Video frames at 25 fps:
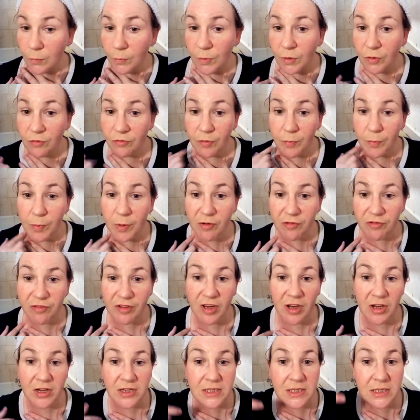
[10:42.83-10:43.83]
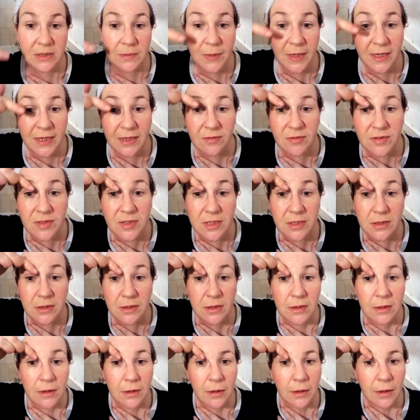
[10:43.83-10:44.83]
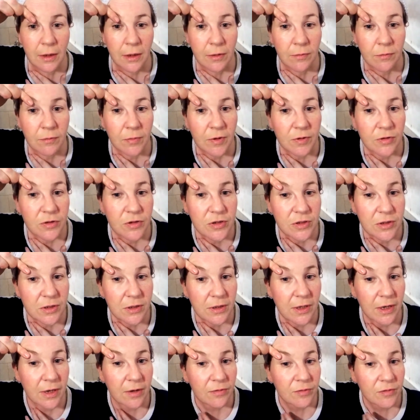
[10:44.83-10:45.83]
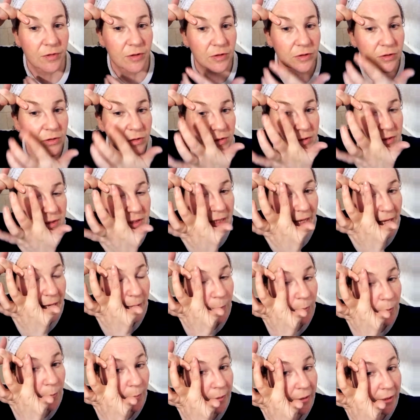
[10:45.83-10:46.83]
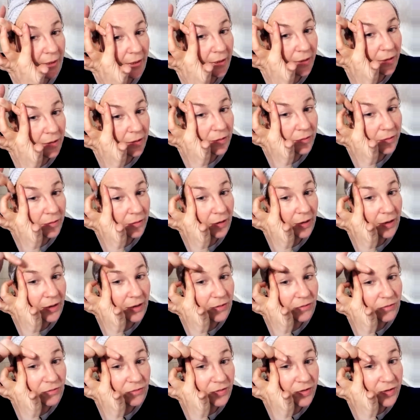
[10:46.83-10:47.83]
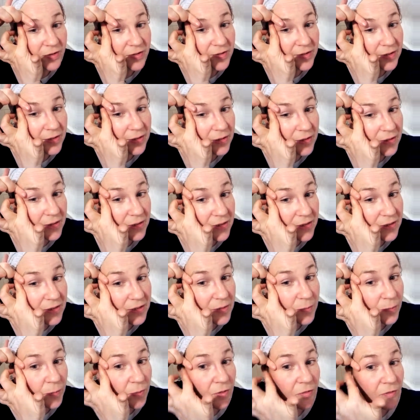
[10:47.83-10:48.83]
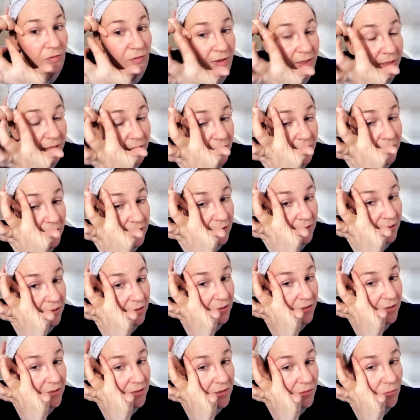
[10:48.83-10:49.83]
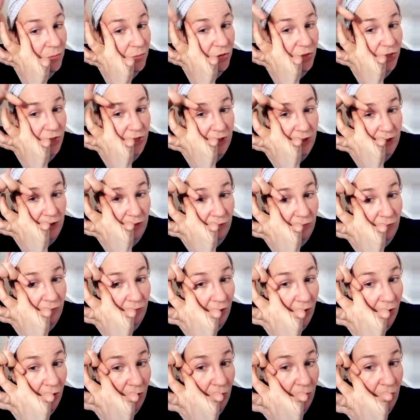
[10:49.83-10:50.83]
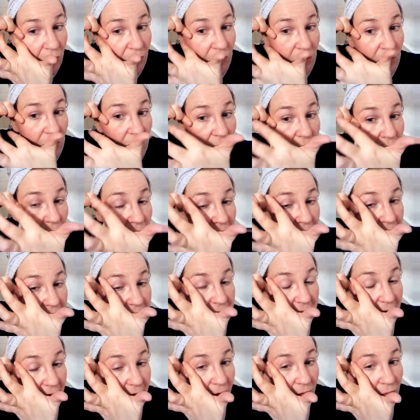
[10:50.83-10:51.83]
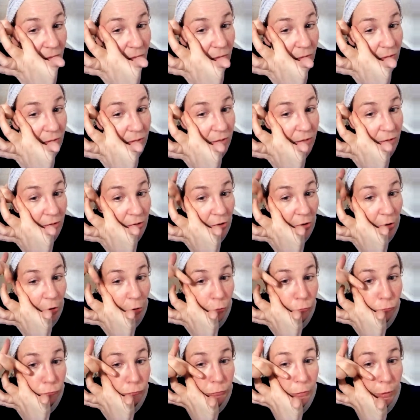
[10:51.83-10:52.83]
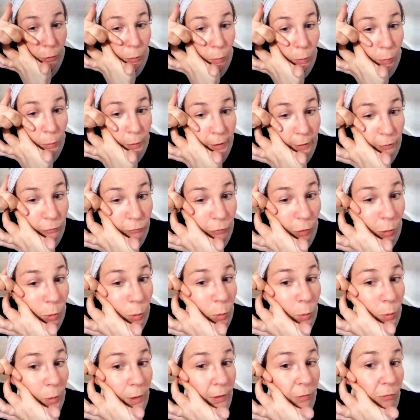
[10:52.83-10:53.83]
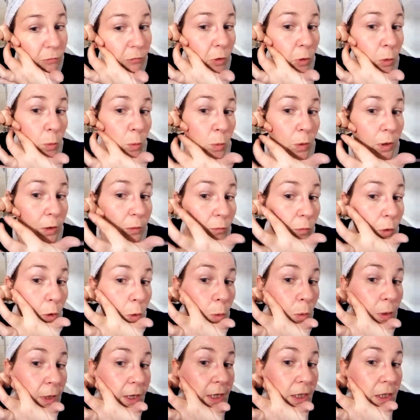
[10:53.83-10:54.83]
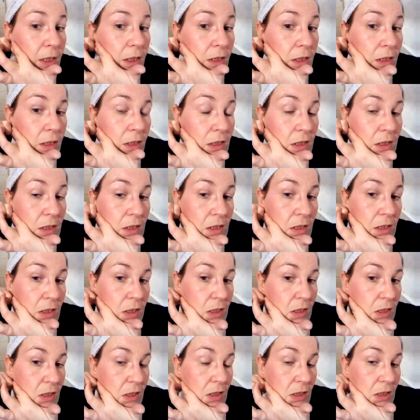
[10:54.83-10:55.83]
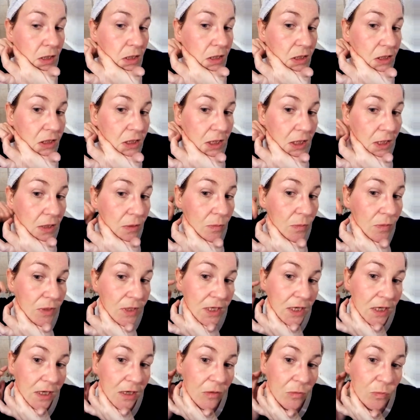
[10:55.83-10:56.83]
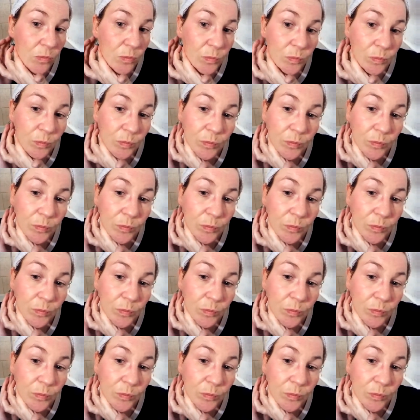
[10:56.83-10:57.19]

But for puffy eyes, it's magnificent. And we're just going to have to do the same up here. I can see that this is puffy. So we're just going to roll it down. Rolling, rolling, rolling, rolling. Down we go.